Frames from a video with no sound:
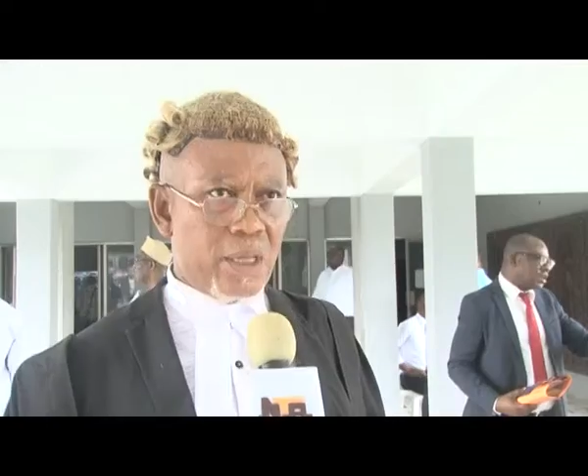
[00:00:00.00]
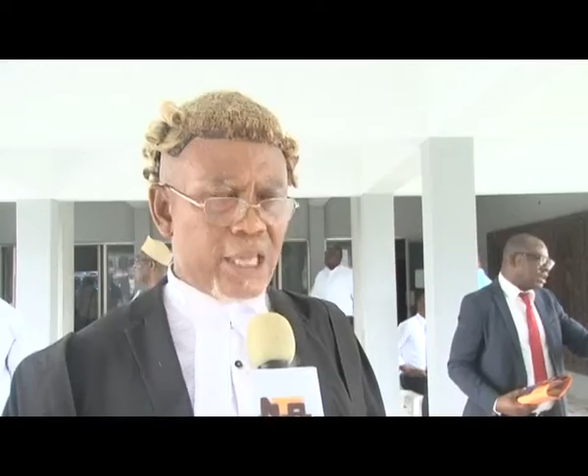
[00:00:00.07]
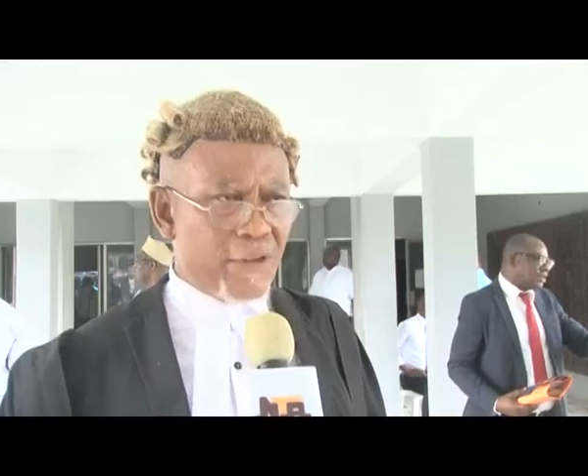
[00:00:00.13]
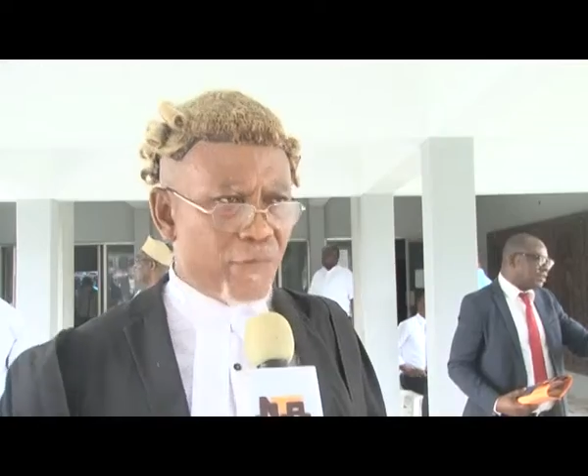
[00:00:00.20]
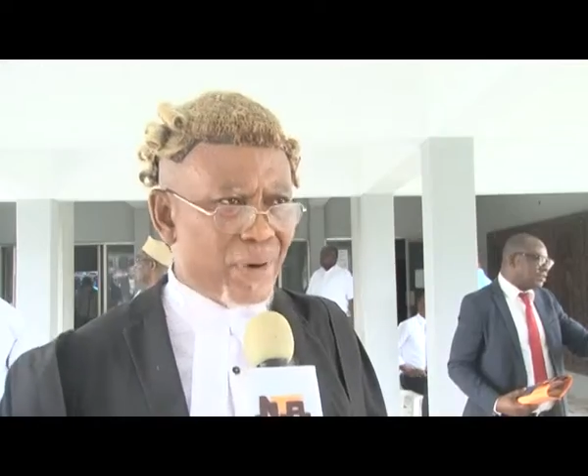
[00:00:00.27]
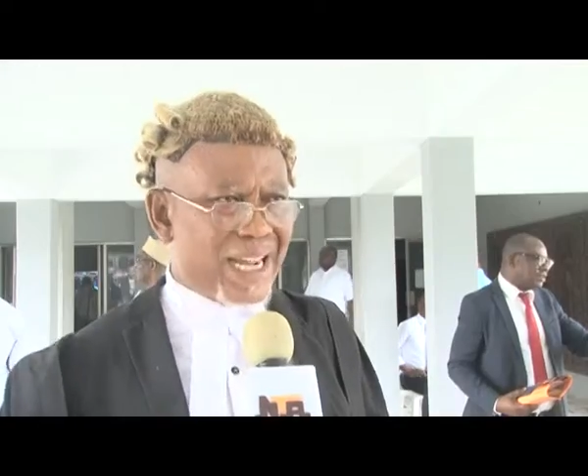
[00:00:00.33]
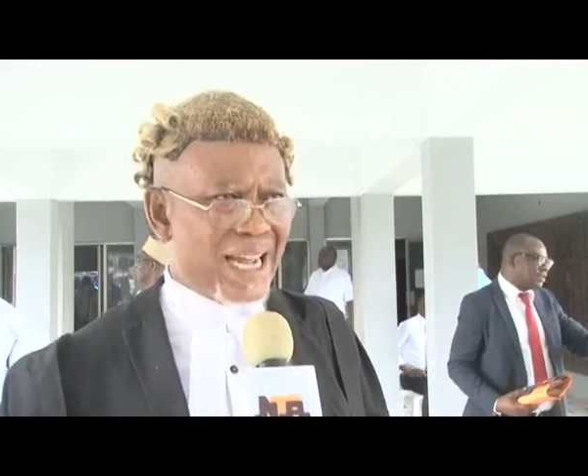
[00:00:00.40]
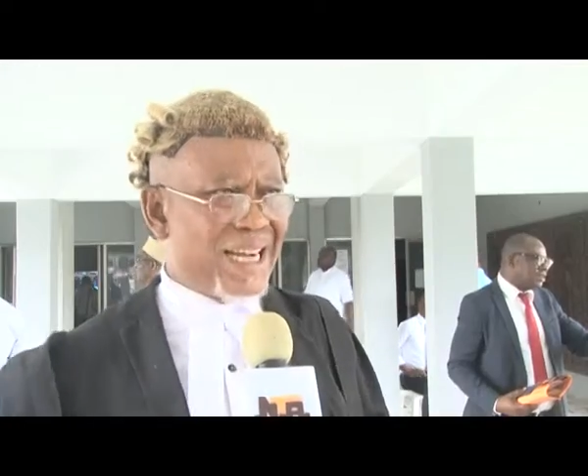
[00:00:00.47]

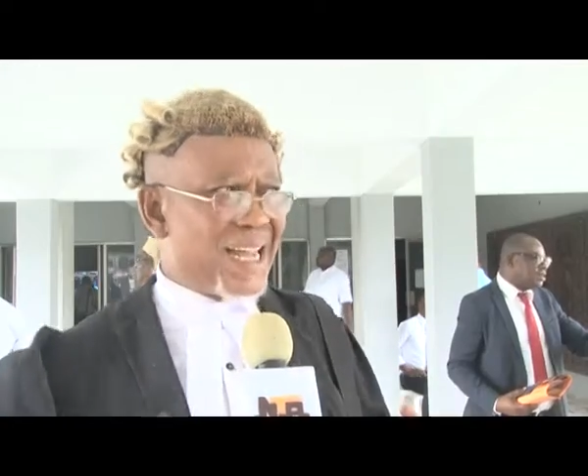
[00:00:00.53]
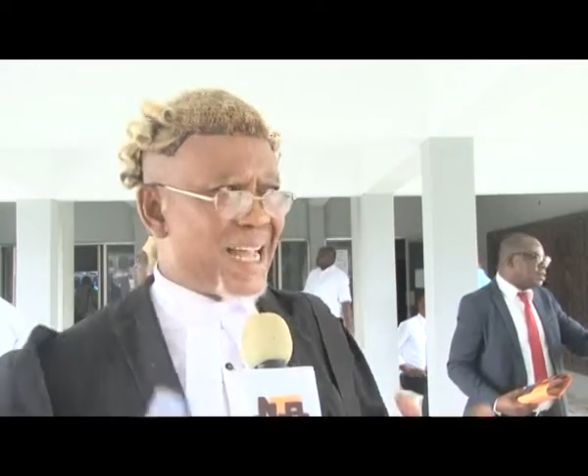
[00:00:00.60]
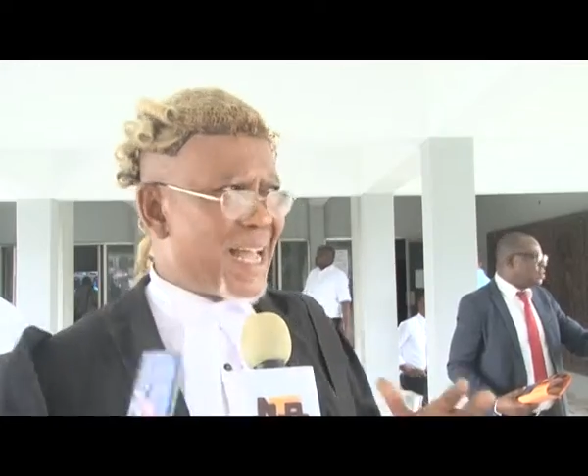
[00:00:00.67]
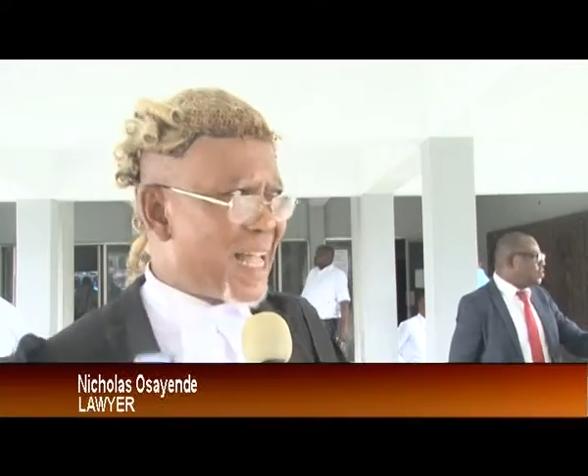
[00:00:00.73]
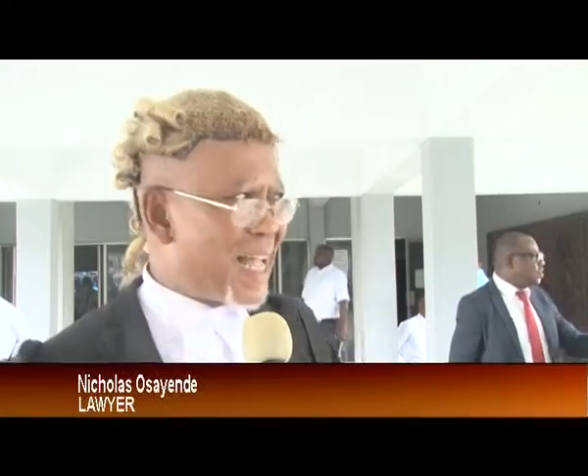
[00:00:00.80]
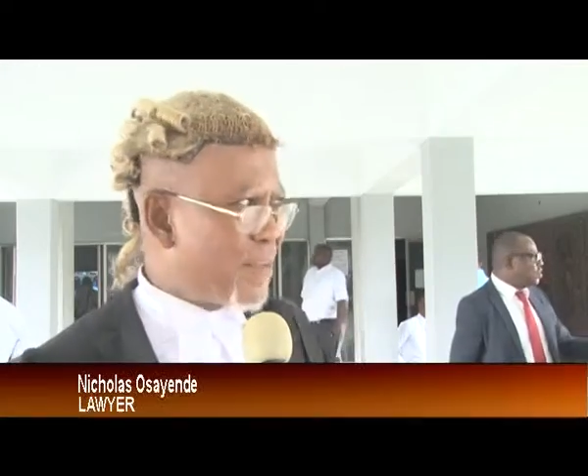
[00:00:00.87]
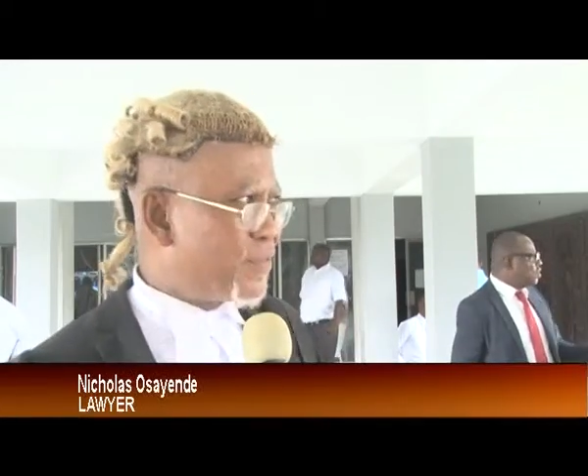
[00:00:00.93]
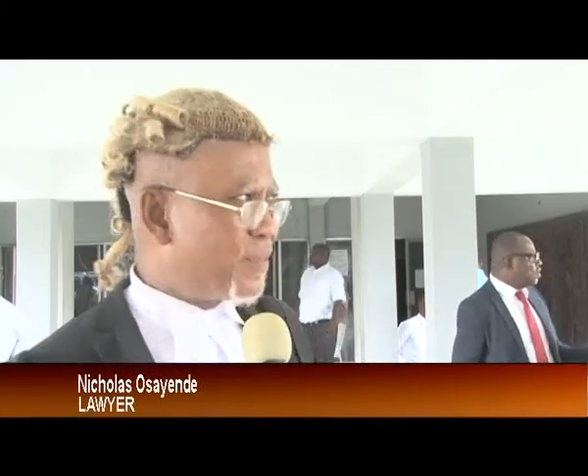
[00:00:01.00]
If we can
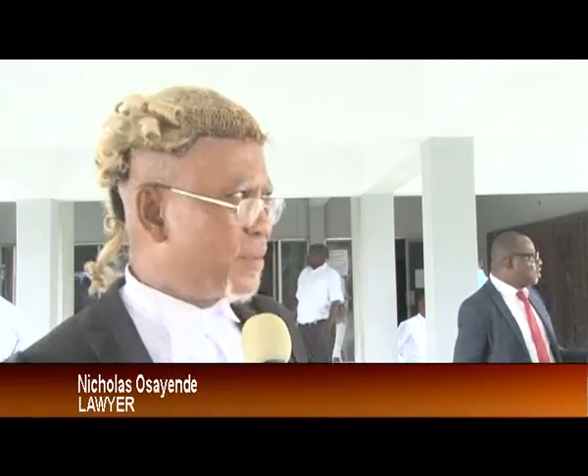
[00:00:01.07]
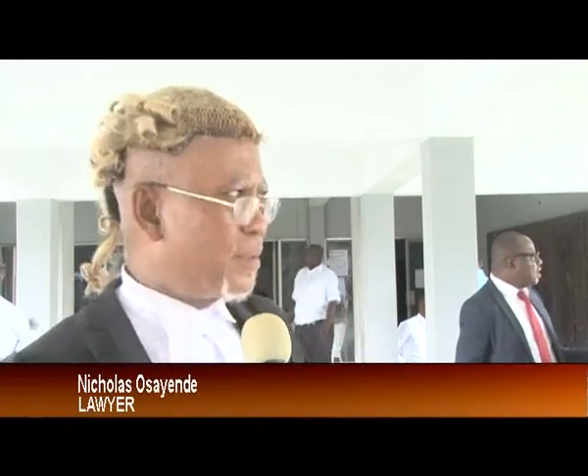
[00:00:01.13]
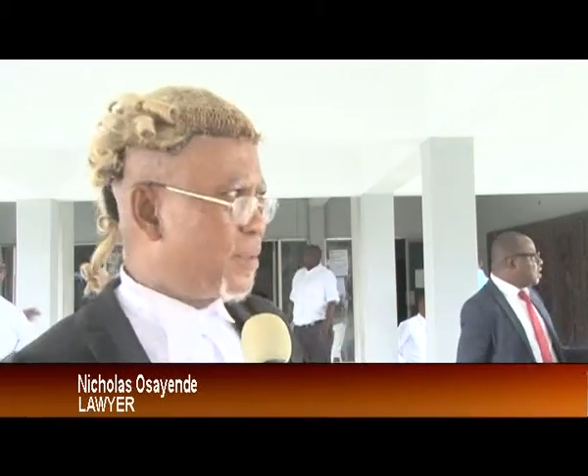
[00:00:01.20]
have